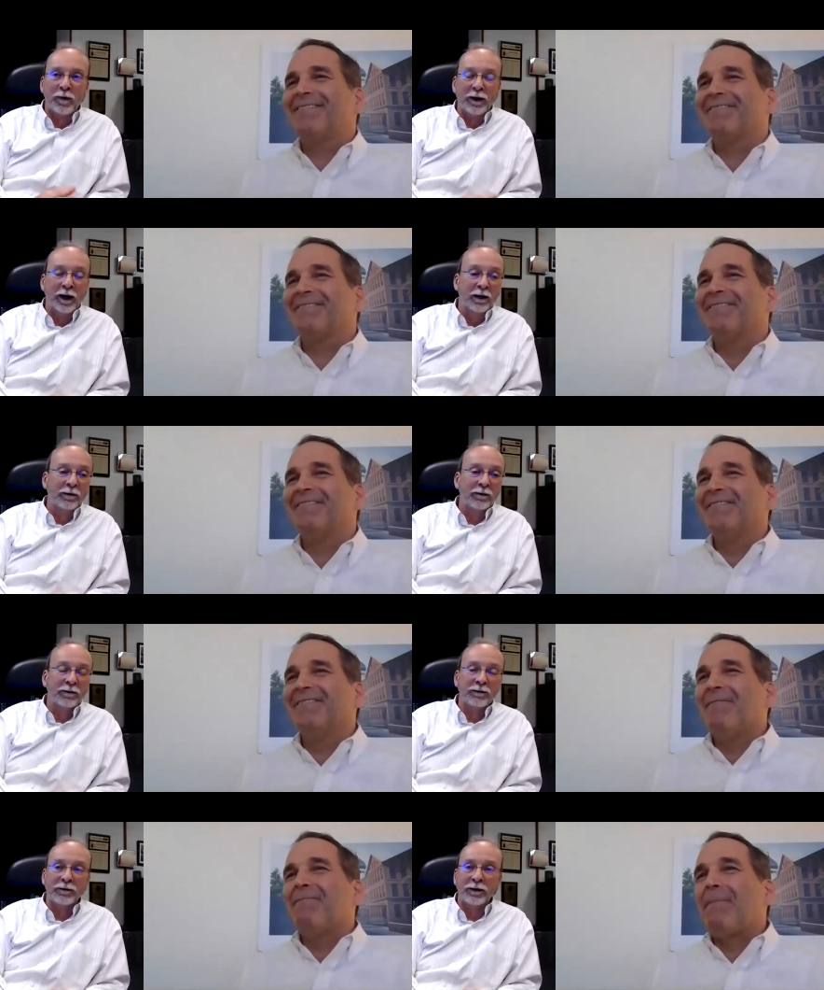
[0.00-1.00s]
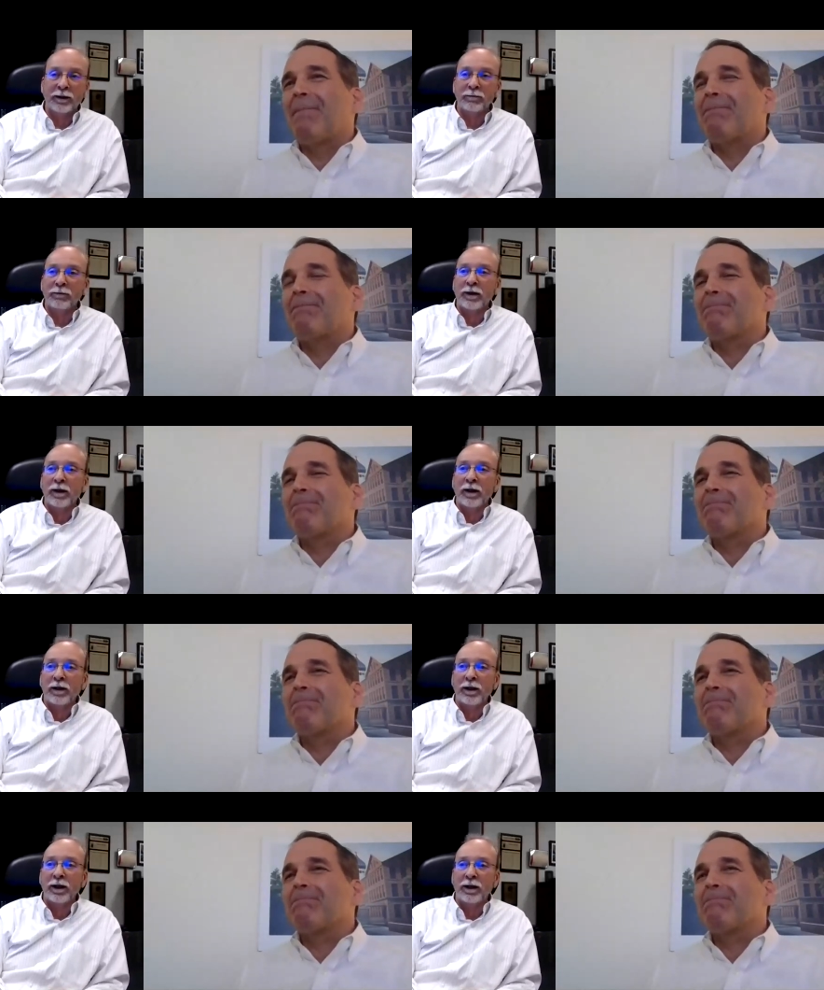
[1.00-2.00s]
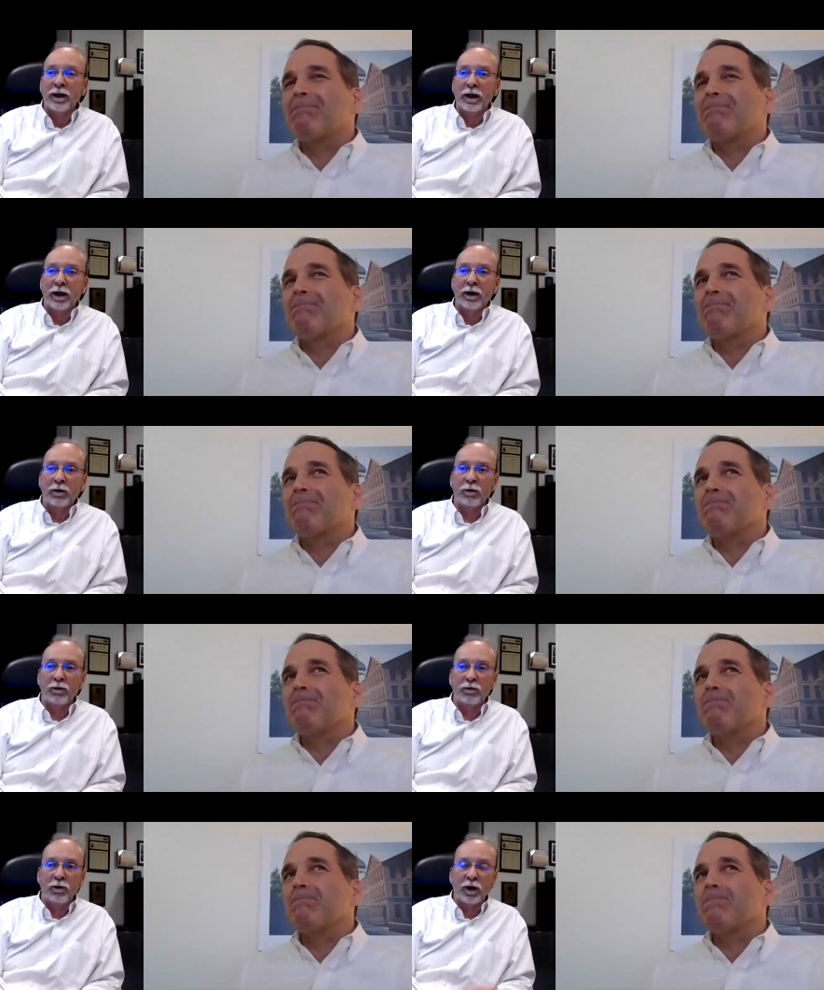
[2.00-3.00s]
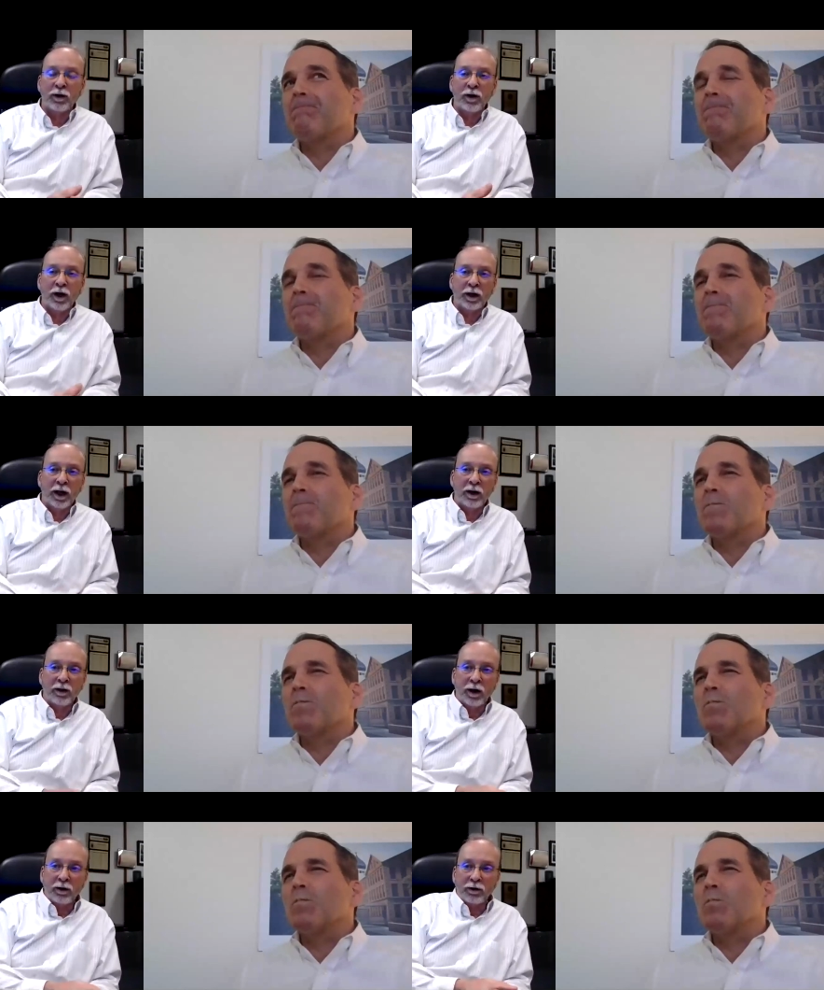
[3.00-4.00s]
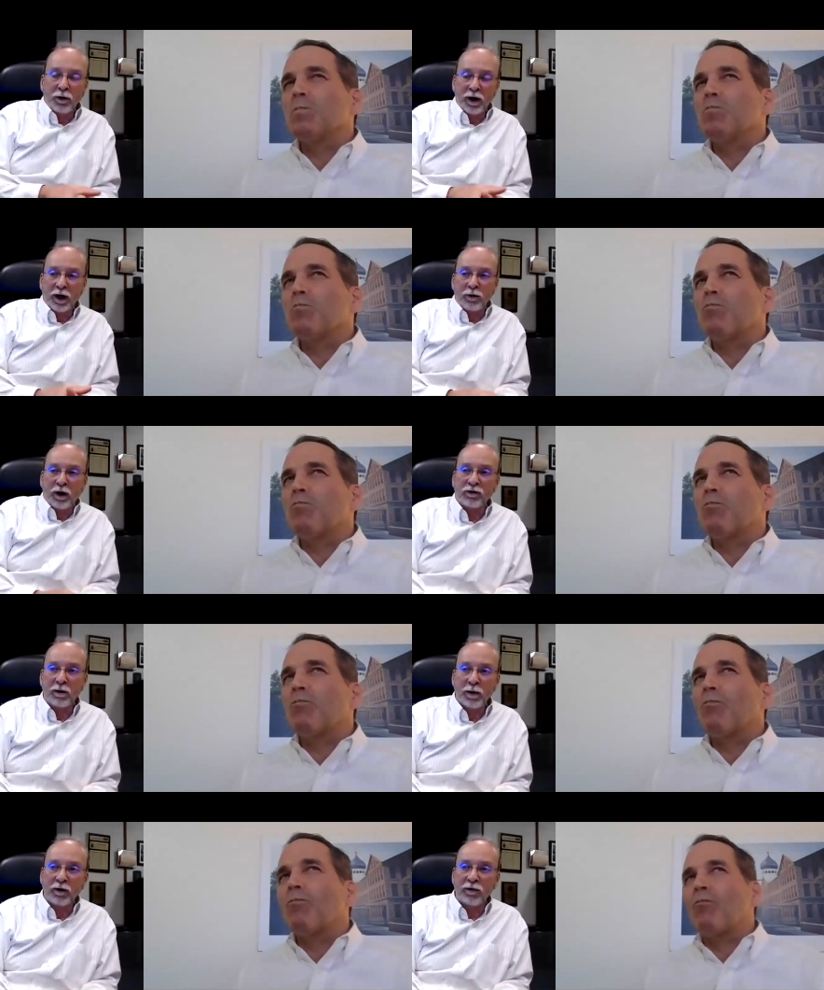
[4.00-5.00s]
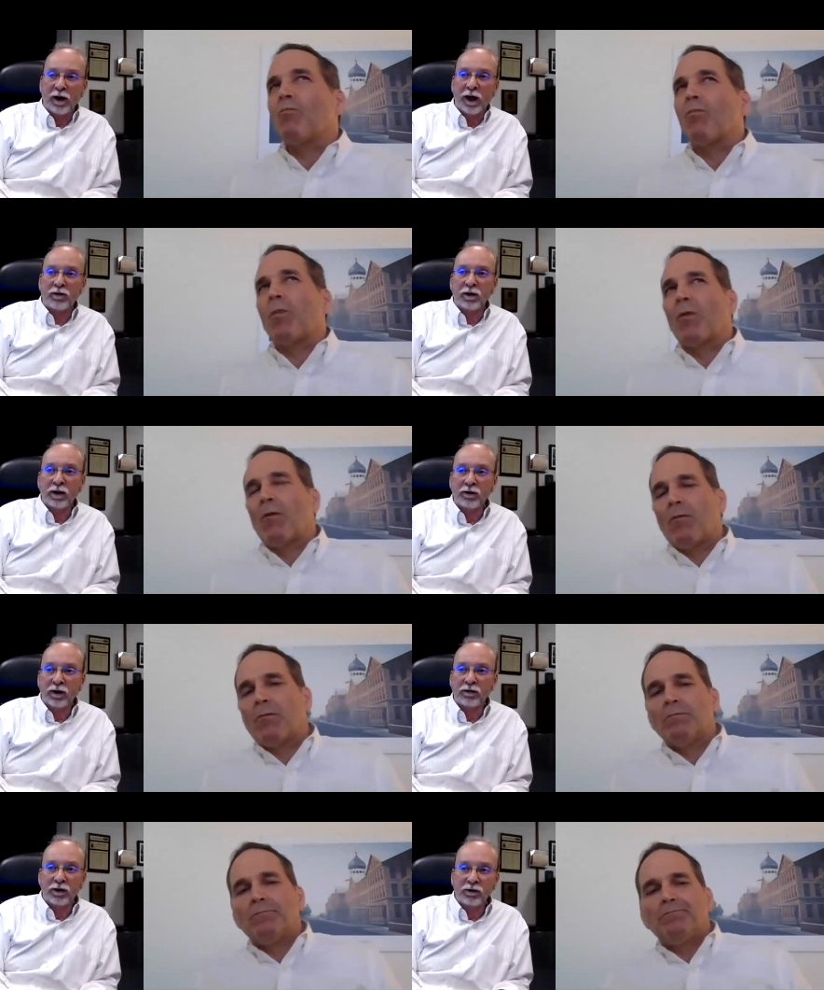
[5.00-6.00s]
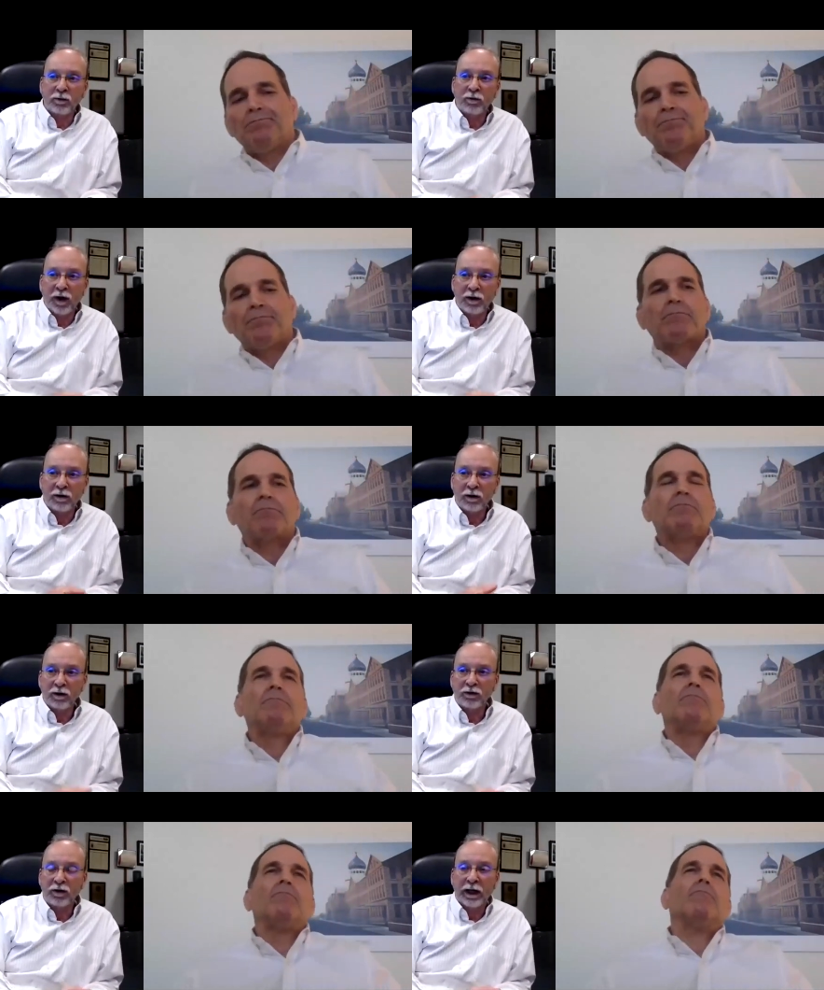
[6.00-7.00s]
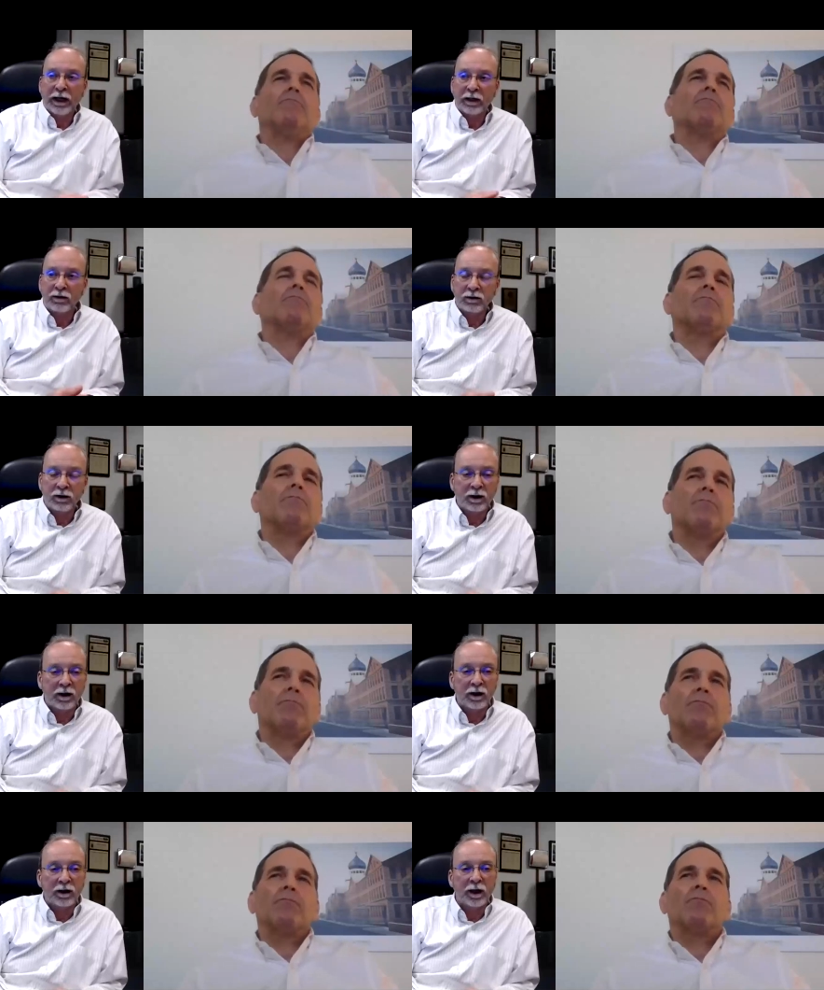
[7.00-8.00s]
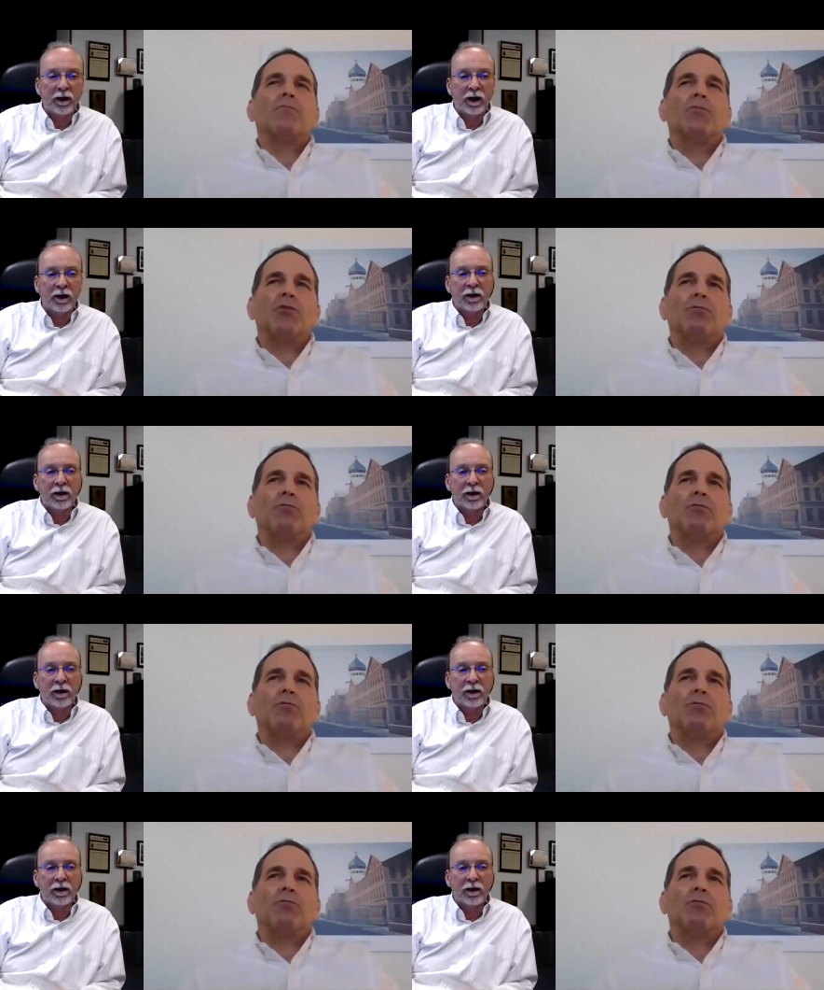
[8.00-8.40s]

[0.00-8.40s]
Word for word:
Speaker 1: yeah, yeah. The uh, again, uh, a question about financial assistance from federal or state, uh, and I, I,